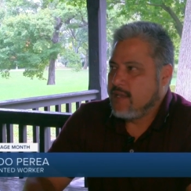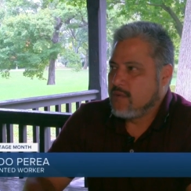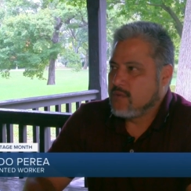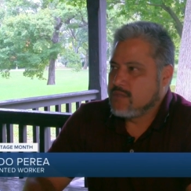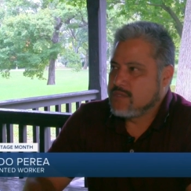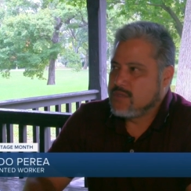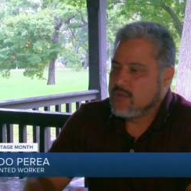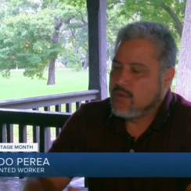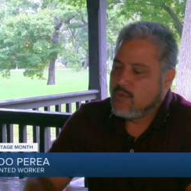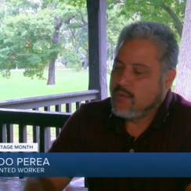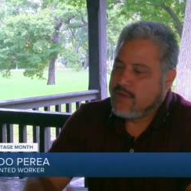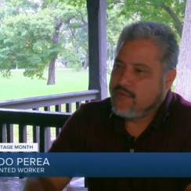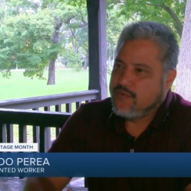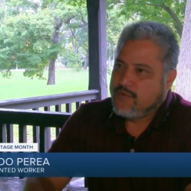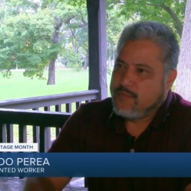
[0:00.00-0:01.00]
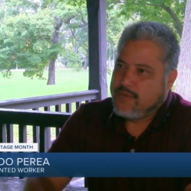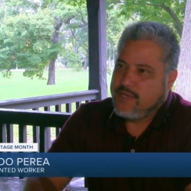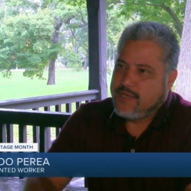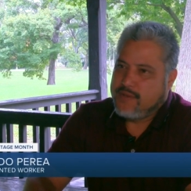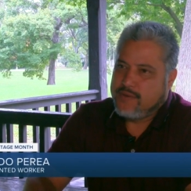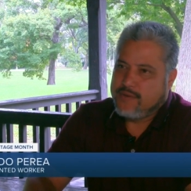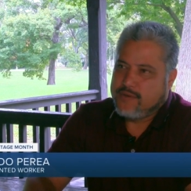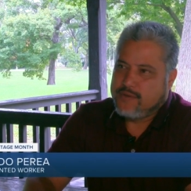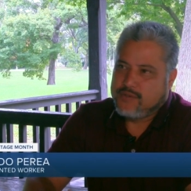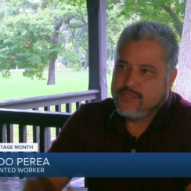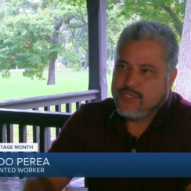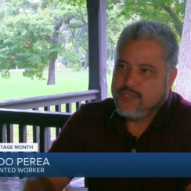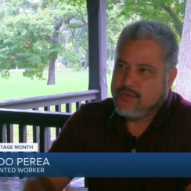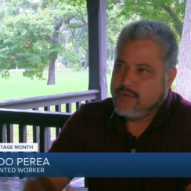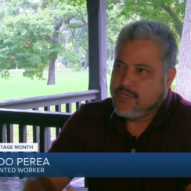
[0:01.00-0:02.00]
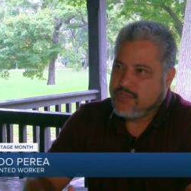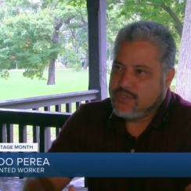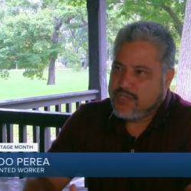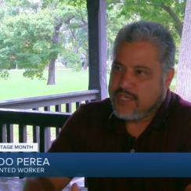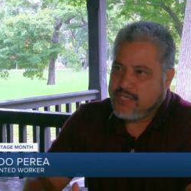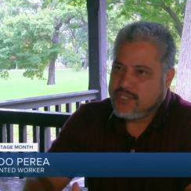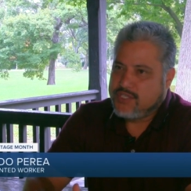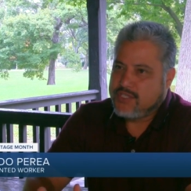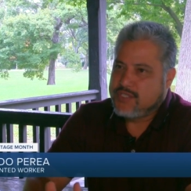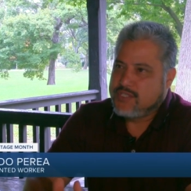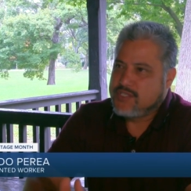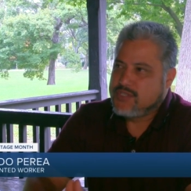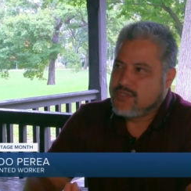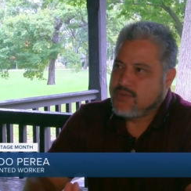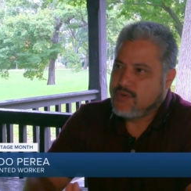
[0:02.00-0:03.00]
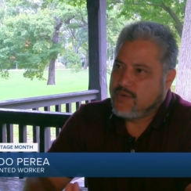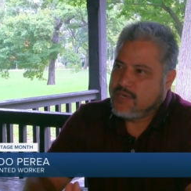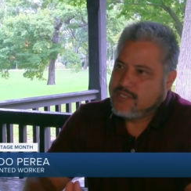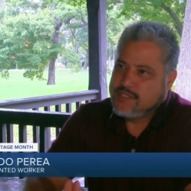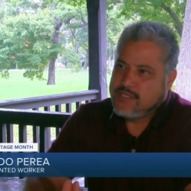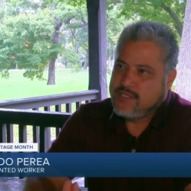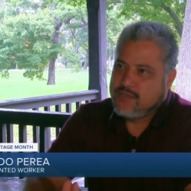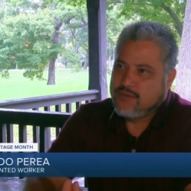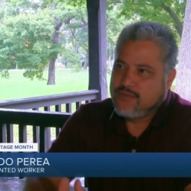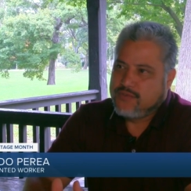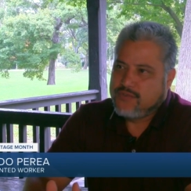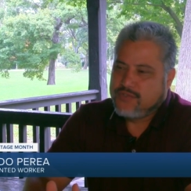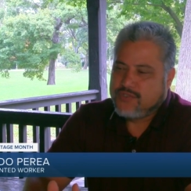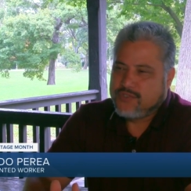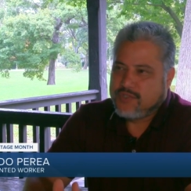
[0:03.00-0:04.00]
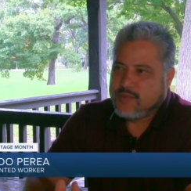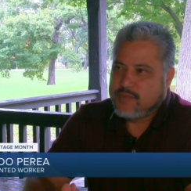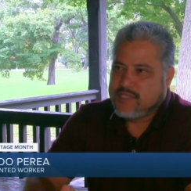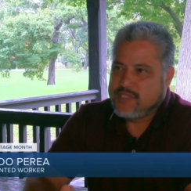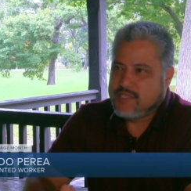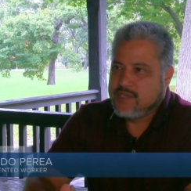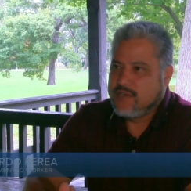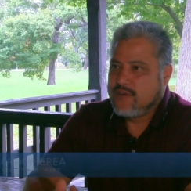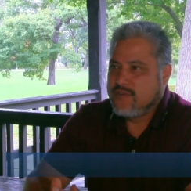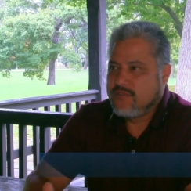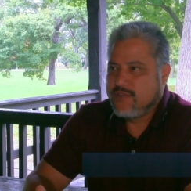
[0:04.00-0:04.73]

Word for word: there was no way for me to continue education, so I see no future in myself.